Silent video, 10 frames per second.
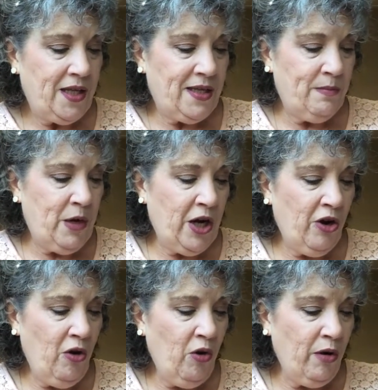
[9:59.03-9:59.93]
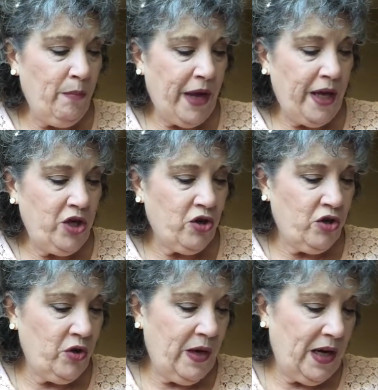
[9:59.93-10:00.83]
smear or budge or
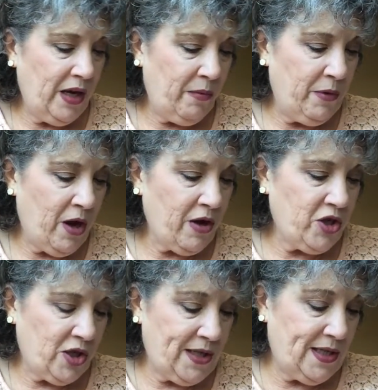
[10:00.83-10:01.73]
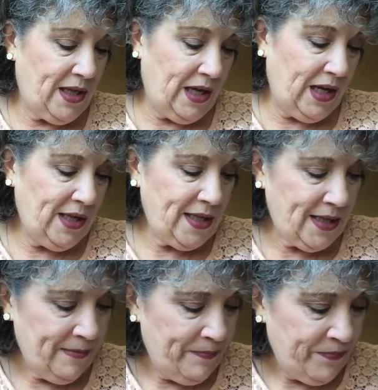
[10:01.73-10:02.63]
do any obnoxious things.